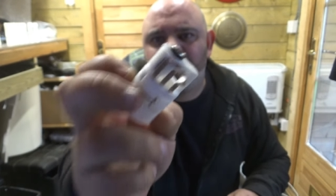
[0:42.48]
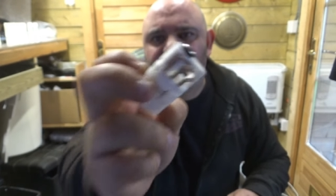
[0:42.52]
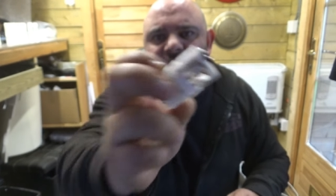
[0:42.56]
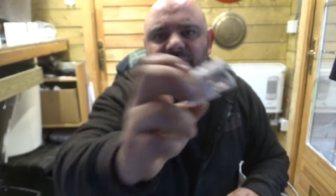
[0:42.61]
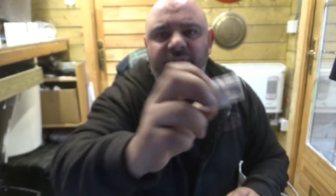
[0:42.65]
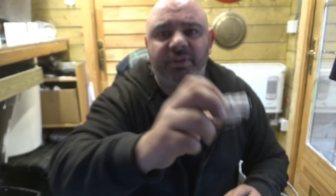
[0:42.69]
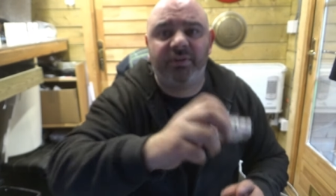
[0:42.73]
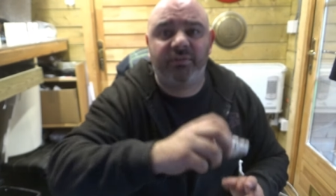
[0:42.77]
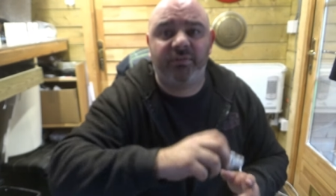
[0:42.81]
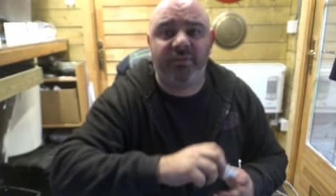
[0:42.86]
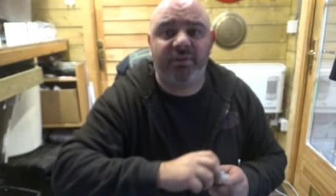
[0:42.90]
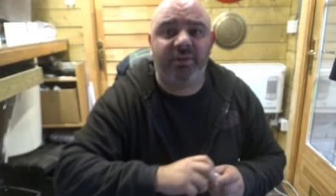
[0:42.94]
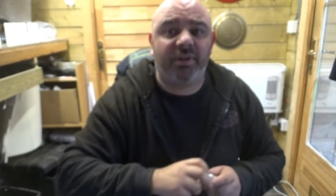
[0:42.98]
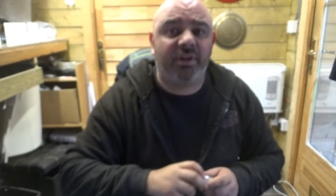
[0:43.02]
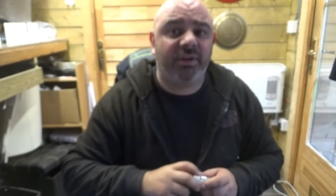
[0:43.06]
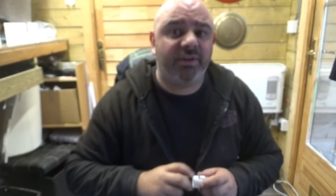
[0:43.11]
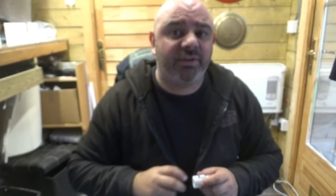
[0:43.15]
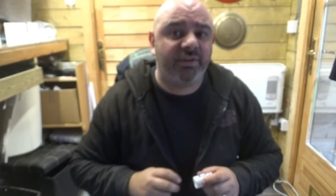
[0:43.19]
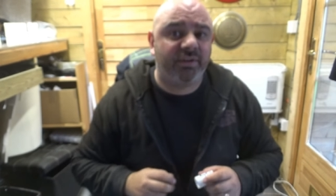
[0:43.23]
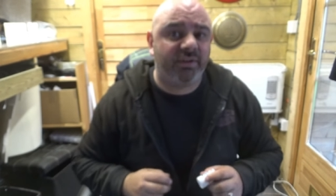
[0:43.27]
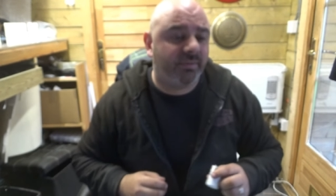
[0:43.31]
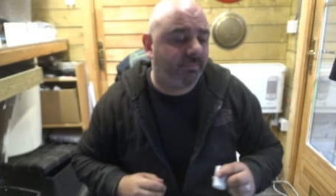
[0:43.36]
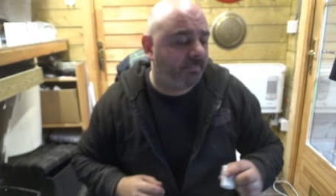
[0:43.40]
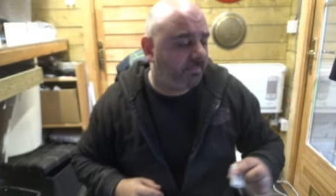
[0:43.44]
to give you an
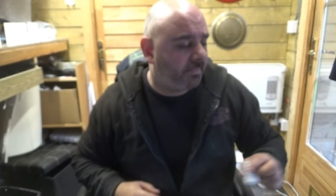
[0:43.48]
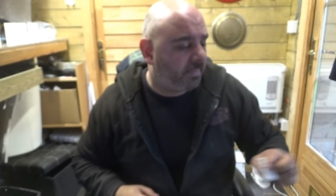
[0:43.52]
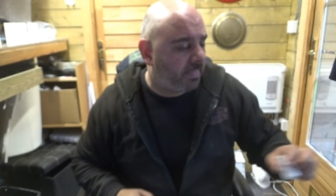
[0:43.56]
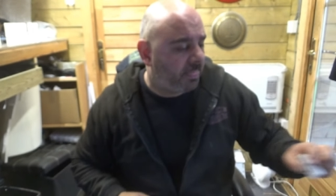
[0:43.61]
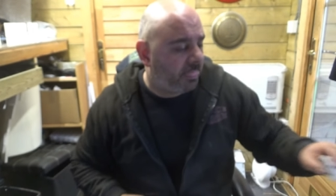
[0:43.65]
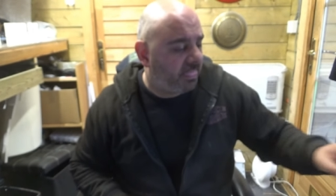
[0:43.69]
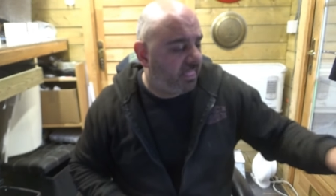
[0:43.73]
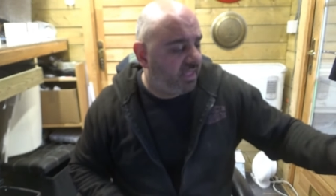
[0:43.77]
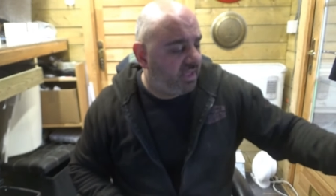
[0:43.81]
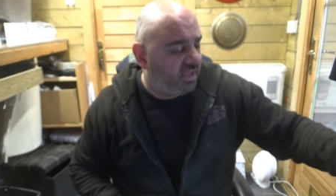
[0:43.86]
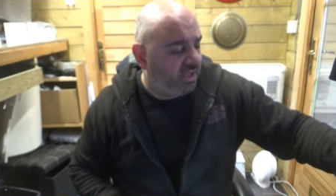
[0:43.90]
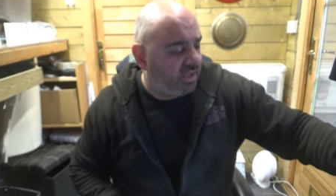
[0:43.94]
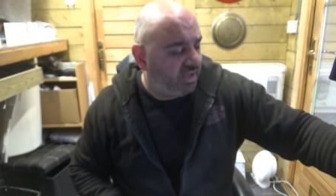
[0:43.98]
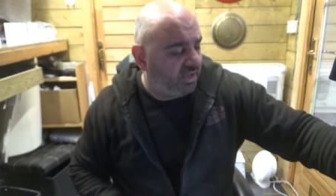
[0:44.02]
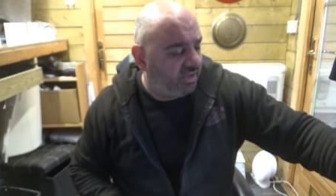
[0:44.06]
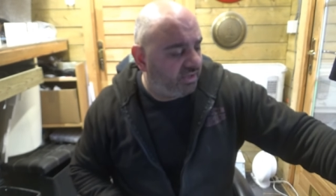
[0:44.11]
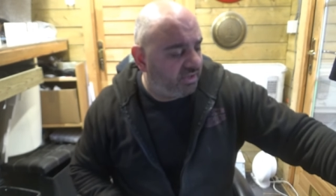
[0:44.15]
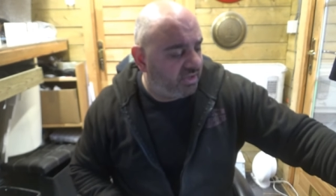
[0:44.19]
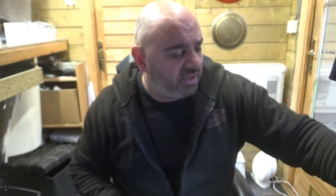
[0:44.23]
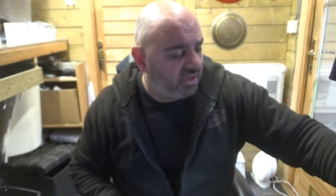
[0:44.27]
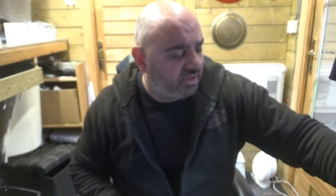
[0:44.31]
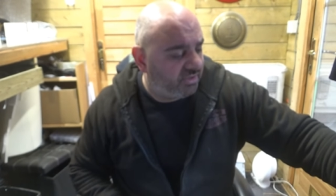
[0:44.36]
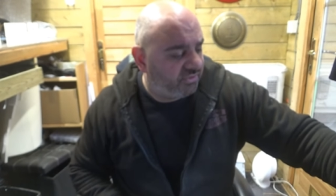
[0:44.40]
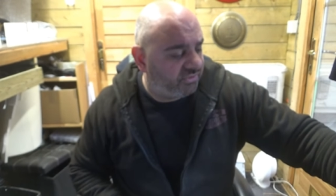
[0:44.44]
idea.
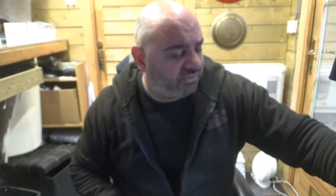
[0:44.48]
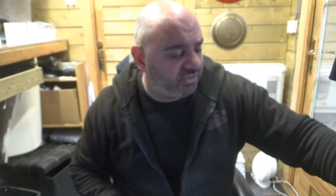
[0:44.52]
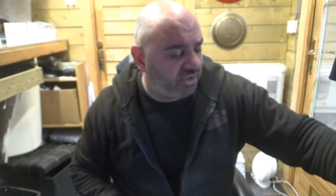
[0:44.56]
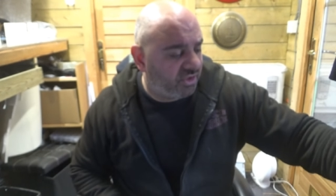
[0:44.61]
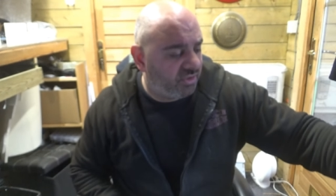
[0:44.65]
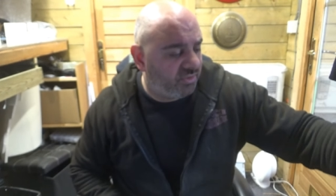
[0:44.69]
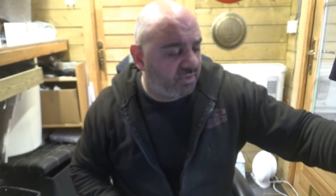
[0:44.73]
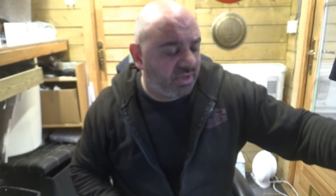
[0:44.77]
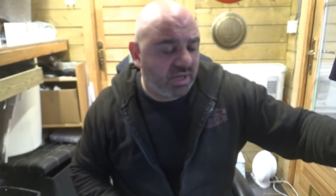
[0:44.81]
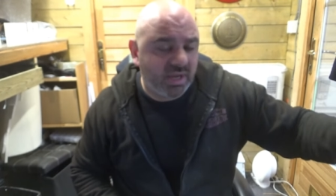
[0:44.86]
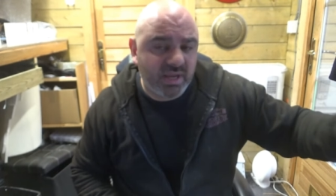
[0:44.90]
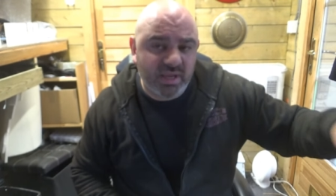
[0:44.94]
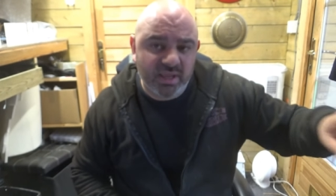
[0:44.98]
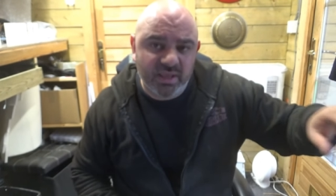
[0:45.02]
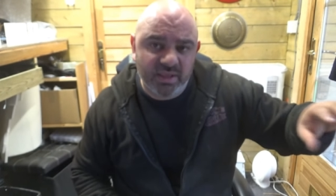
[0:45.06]
So